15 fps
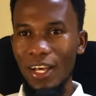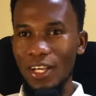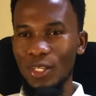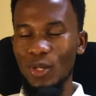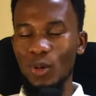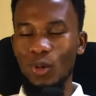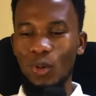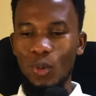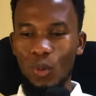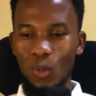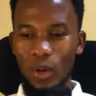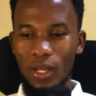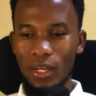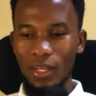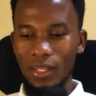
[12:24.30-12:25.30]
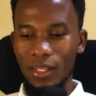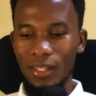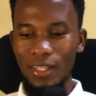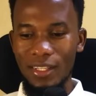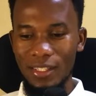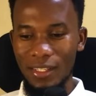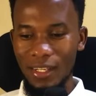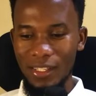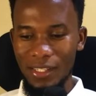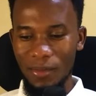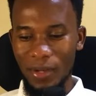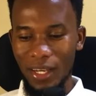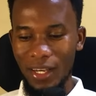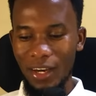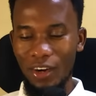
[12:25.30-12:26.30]
So when this
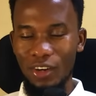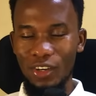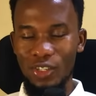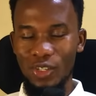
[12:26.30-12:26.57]
Jamaica, uh,